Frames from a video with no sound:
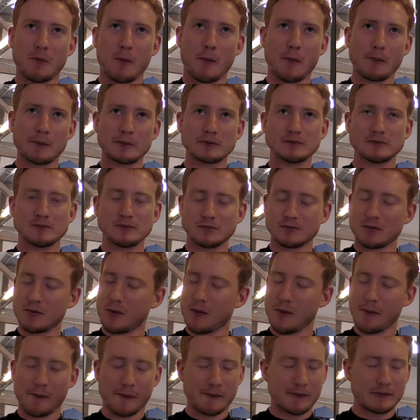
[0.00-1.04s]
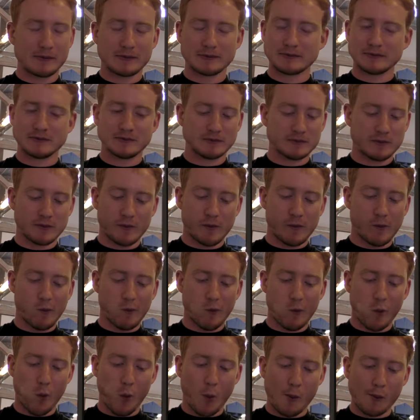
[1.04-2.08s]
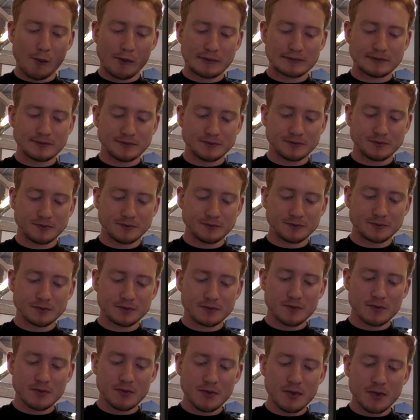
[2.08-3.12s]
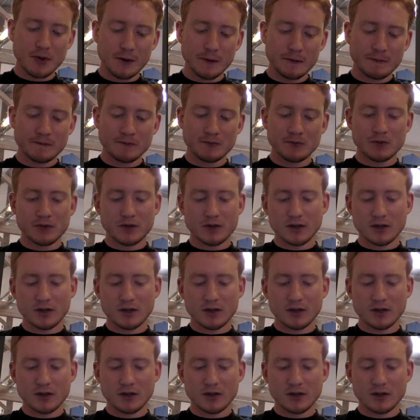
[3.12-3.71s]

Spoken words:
Doesn't balance out the chocolate well? In a perfect world, how would you make it better?